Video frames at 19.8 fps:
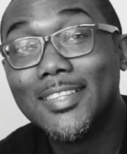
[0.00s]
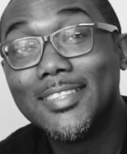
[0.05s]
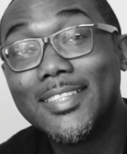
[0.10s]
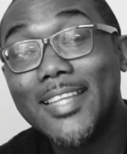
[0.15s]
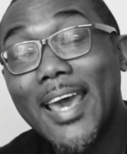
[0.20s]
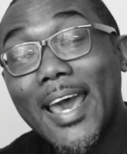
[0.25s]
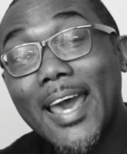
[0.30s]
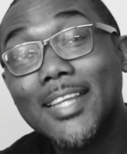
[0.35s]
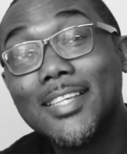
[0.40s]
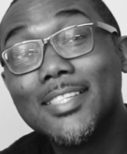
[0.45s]

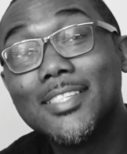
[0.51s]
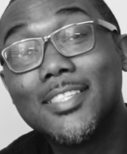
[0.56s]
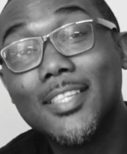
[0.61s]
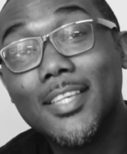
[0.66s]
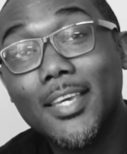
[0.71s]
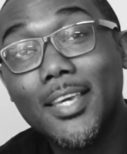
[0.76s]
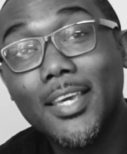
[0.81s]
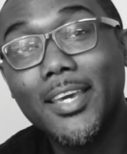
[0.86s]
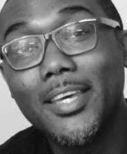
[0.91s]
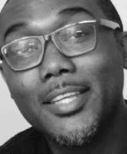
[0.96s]
That is
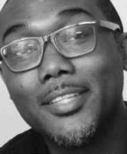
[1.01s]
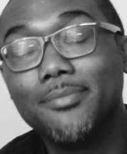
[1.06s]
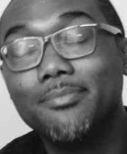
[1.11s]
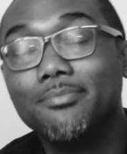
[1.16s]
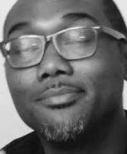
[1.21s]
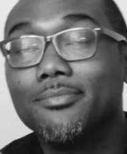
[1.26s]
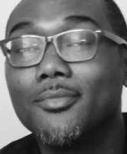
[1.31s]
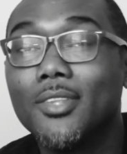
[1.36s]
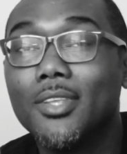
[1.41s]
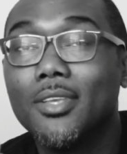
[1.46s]

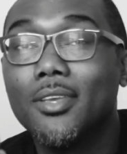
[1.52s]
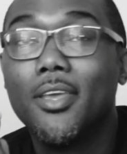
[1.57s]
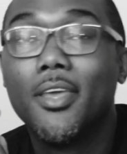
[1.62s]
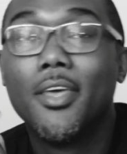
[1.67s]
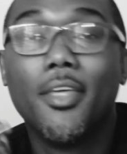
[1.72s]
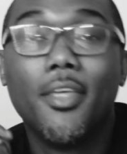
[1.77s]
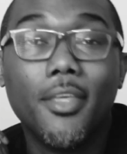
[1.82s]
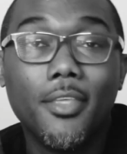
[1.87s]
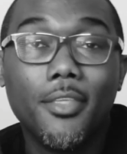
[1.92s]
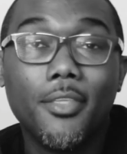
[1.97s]
it.
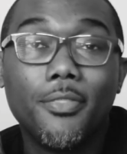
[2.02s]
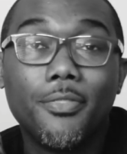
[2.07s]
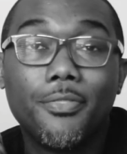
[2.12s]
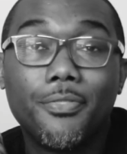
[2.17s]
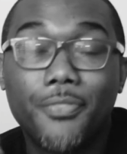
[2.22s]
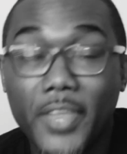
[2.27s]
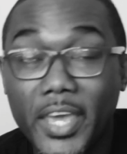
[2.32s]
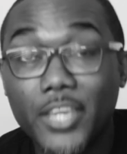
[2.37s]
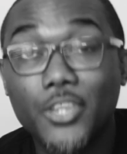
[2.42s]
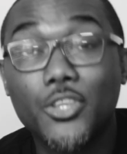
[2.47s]

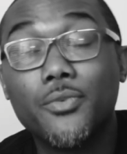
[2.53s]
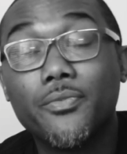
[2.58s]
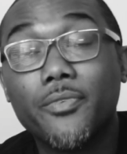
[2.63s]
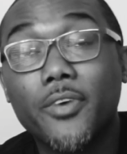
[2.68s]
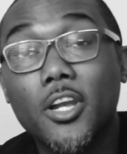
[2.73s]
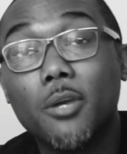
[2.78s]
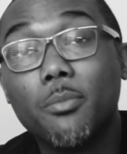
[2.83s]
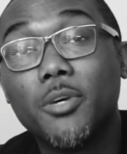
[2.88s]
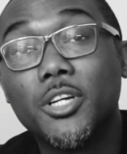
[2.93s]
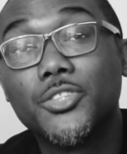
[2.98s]
Thank you
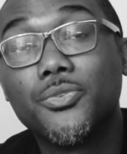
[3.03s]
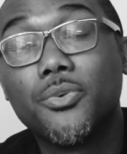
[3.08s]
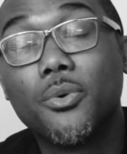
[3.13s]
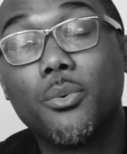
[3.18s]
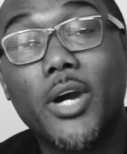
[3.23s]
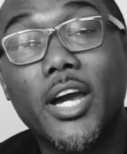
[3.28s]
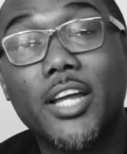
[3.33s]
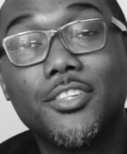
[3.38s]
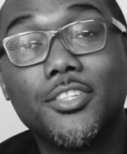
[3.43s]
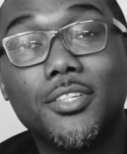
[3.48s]
very much for
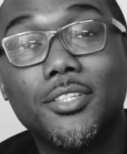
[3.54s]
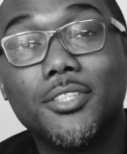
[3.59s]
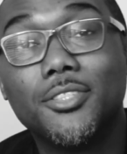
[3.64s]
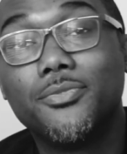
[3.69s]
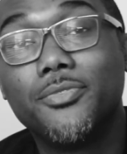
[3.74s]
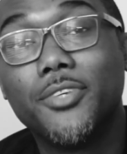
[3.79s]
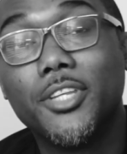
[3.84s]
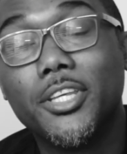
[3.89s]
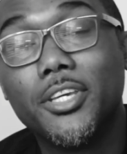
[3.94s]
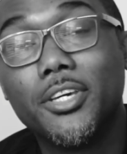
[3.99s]
watching this
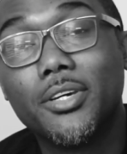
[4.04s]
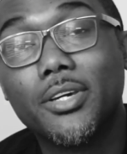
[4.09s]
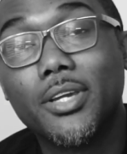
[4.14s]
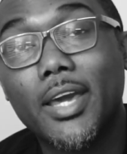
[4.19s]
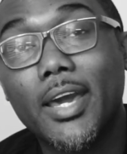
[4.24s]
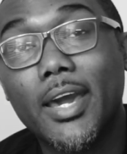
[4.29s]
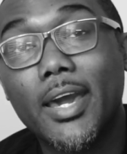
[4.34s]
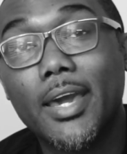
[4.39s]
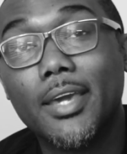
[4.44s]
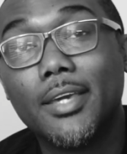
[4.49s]
video,
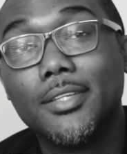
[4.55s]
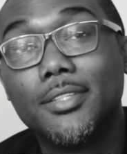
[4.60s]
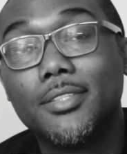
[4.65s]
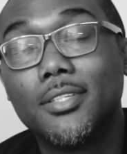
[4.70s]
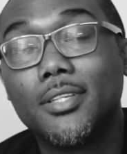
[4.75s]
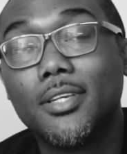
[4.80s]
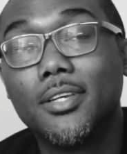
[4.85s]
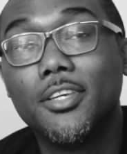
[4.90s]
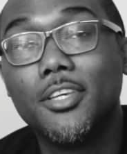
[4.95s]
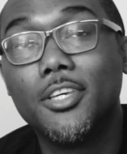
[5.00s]

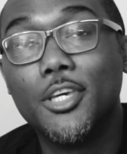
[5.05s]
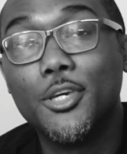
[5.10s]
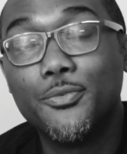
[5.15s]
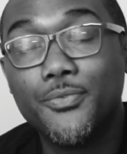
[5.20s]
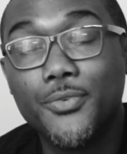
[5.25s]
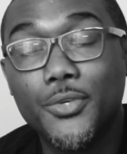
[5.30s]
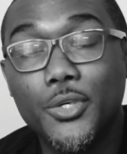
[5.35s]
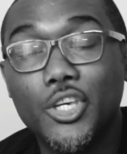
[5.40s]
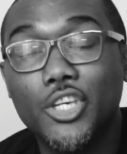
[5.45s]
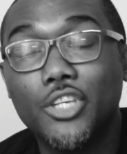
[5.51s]
guys.
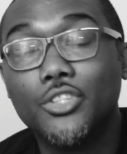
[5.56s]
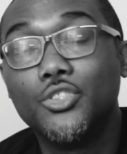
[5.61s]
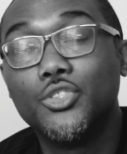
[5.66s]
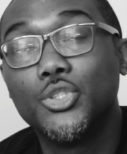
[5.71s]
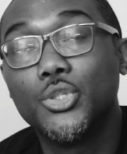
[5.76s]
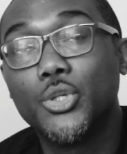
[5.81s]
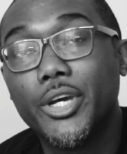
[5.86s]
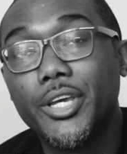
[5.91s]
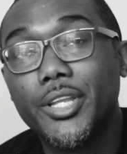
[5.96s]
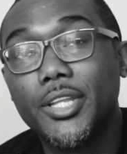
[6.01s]
If you
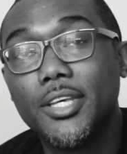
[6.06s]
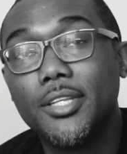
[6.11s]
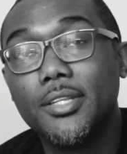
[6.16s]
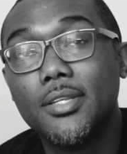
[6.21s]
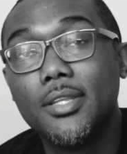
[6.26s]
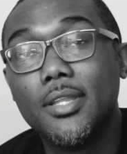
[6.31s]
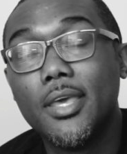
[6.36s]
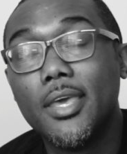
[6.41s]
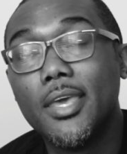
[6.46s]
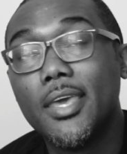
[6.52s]
enjoyed it,
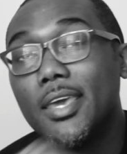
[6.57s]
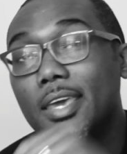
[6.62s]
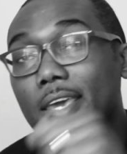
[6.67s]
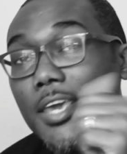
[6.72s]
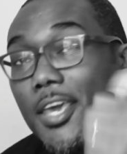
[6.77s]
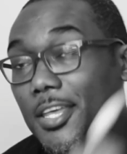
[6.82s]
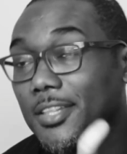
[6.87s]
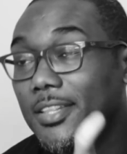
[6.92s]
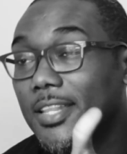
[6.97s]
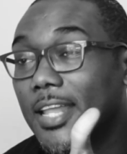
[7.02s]

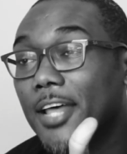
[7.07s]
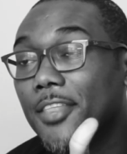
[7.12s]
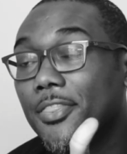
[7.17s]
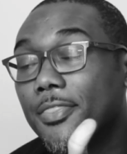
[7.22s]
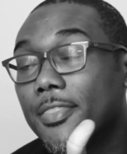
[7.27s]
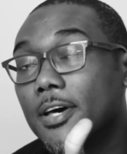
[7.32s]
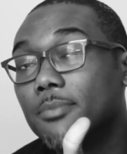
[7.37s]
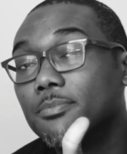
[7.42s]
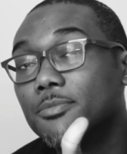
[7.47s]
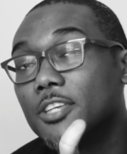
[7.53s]
hit that
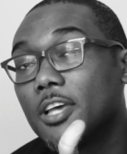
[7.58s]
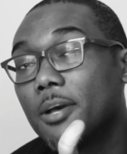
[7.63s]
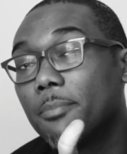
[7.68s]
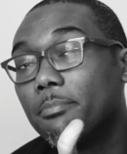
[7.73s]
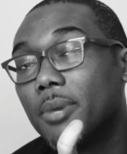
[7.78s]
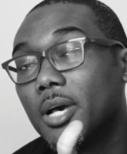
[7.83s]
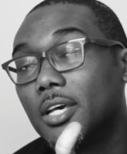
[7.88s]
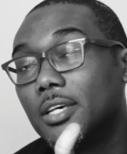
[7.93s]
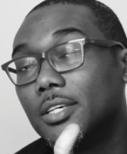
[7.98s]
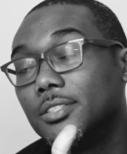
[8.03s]
thumbs
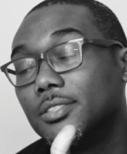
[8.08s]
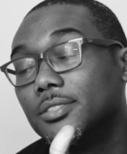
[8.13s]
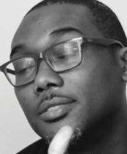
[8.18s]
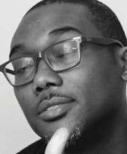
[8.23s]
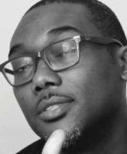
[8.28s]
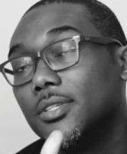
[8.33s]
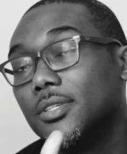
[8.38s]
up button.